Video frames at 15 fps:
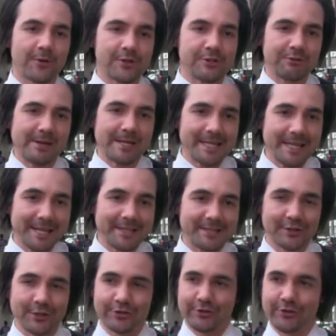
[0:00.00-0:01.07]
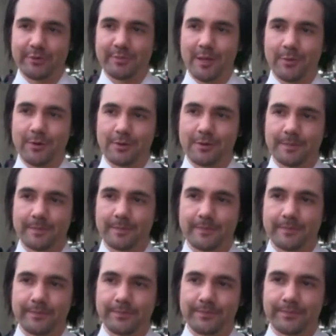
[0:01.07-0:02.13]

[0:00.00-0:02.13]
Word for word: force your ideas onto other people? Yeah